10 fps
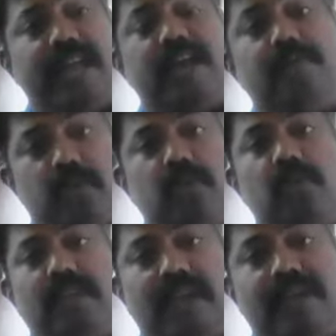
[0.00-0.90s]
only, I come to
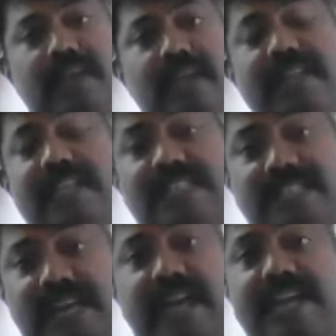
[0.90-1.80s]
know that the
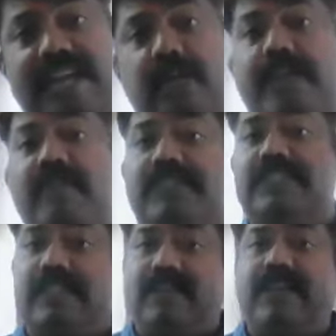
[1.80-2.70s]
statin, if
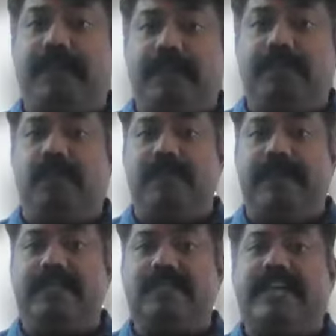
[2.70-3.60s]
it's seven people,
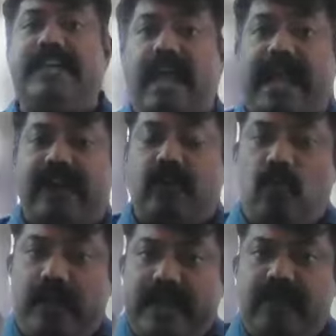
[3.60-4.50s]
means it act
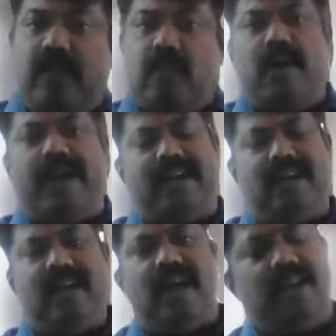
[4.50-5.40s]
only for
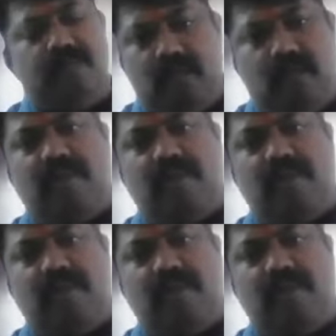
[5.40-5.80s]
one. And